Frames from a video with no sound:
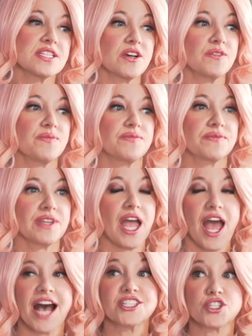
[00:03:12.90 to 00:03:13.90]
So
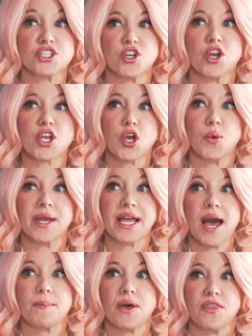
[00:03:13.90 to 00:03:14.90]
as you started going
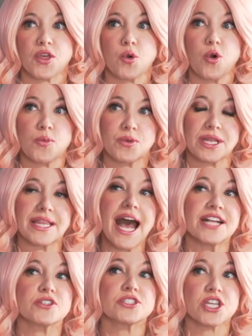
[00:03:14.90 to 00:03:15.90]
up the corporate
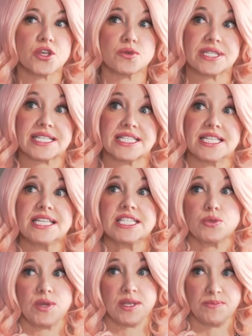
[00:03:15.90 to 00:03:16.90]
ladder to those
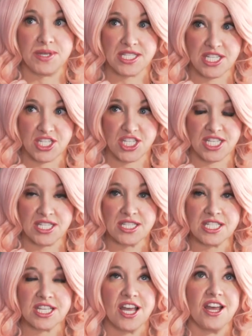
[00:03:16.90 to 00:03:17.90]
C-suite
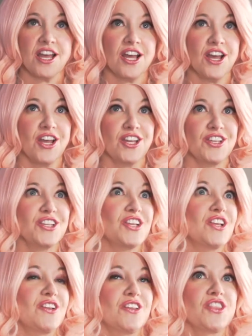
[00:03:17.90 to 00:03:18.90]
positions,
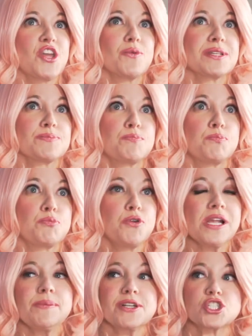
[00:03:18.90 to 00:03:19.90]
there was
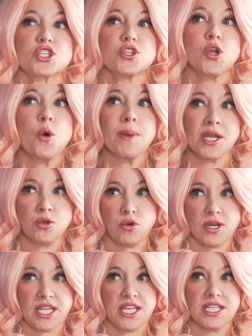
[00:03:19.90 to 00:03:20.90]
pretty much no
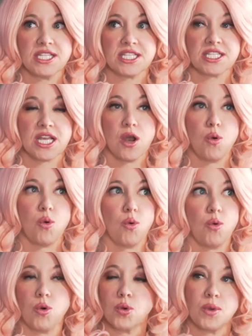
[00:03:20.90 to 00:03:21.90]
minorities
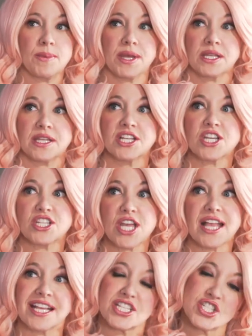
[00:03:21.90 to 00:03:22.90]
or women,
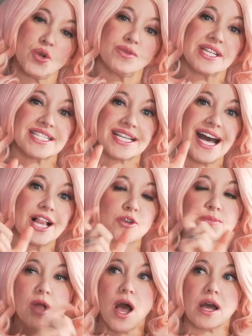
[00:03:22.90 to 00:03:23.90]
and it showed these
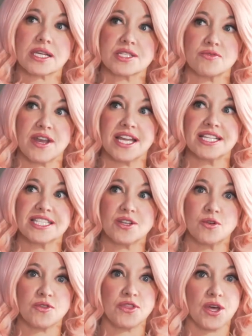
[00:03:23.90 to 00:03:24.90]
color blocks, right?
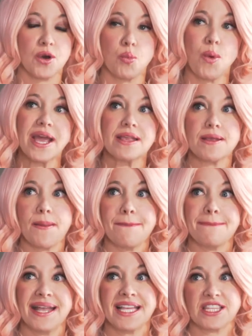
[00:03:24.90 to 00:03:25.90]
So the
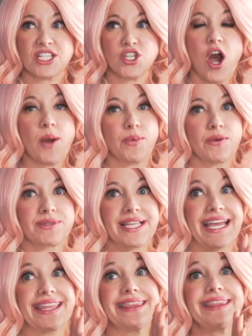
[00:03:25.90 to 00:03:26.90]
white men at the top, it was
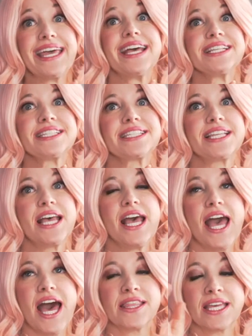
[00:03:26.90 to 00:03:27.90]
like this,
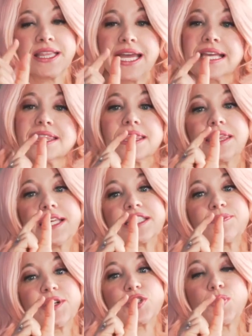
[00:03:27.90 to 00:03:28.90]
and then like
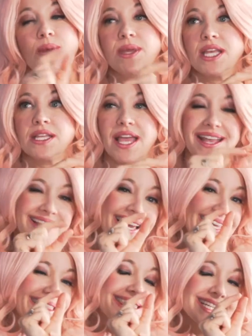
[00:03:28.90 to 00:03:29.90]
this much women, and
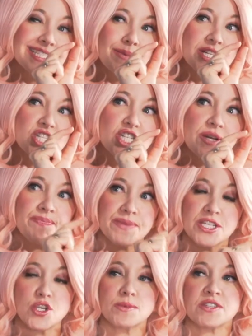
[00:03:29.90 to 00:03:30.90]
like this much
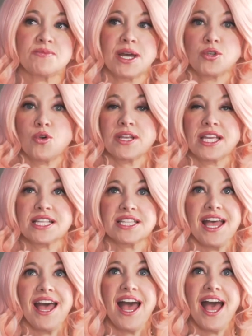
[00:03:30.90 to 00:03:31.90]
in terms of
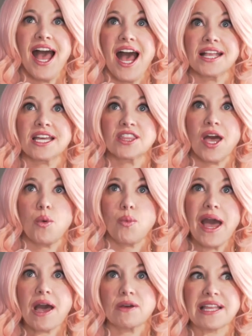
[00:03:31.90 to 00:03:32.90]
minorities. And I thought,
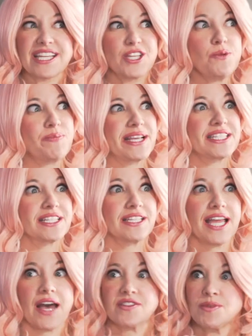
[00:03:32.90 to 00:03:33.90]
wow, like you
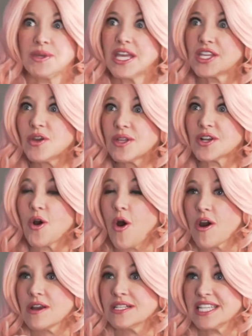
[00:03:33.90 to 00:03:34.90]
basically have to be a
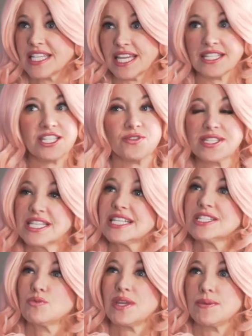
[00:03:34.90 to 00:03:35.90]
unicorn to get into a
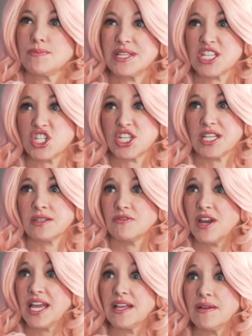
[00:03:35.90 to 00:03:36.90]
C-suite position,
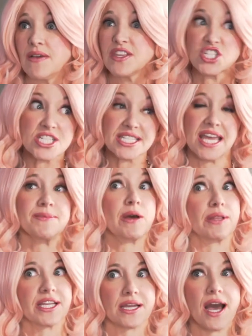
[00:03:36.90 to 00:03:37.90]
right? And this just came
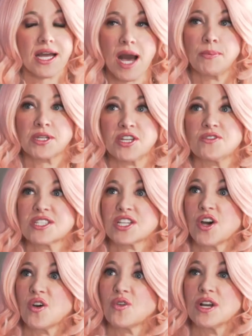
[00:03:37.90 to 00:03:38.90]
out like a couple years
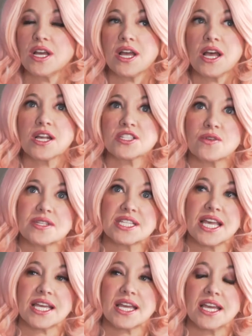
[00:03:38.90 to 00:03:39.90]
ago. So it's
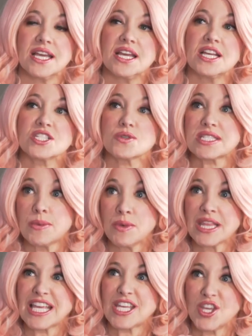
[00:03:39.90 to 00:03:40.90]
like, so
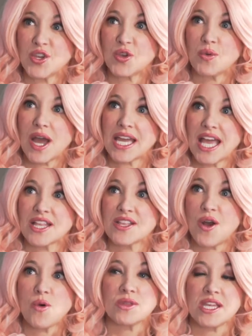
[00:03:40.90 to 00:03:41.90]
someone like you, I
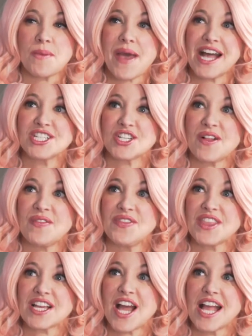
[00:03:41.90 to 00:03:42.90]
can only
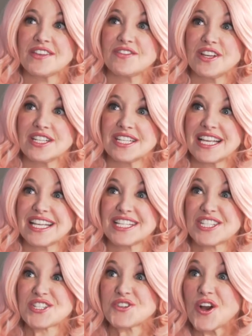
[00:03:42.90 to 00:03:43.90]
imagine the kind of
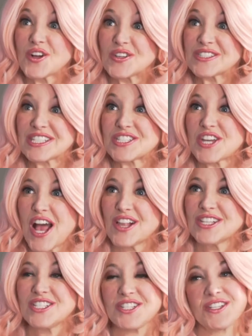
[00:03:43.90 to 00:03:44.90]
struggles and
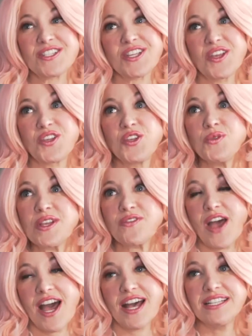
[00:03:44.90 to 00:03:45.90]
challenges you would have
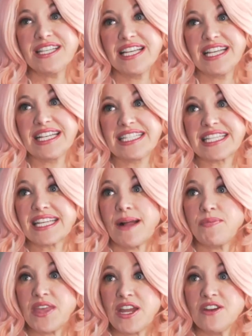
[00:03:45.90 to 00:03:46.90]
had to
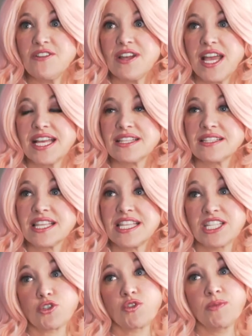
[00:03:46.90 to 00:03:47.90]
get up there and the
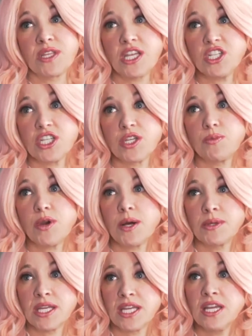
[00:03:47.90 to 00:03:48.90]
discrimination you
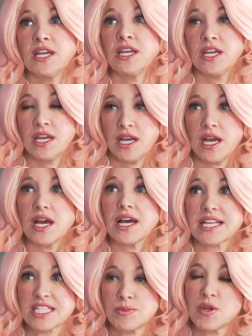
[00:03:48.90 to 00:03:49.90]
probably
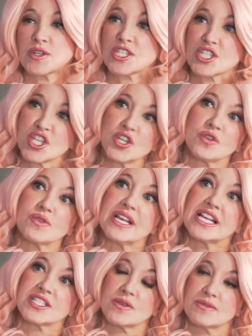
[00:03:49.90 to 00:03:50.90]
experienced too.
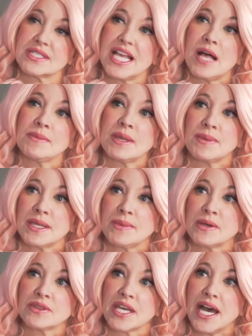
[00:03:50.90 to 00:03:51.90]
So tell me a bit
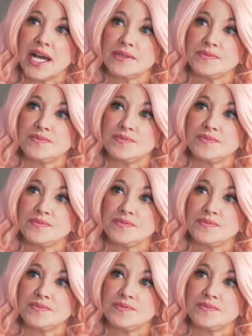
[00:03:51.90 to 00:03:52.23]
about that.